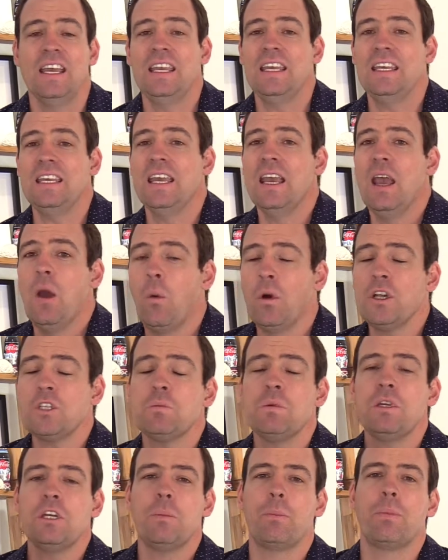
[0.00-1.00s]
He
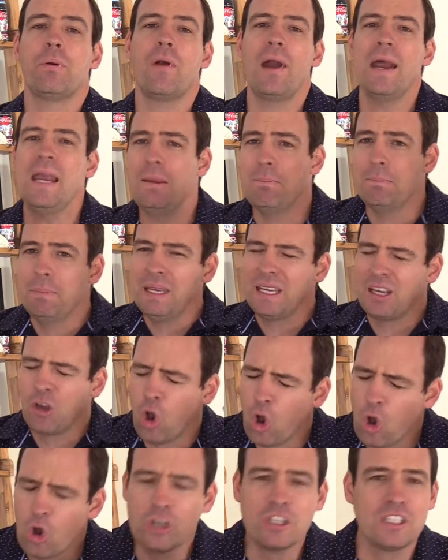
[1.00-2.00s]
wants me to pray
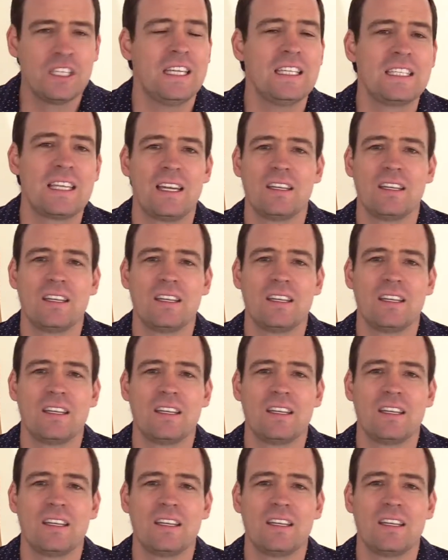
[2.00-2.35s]
because He's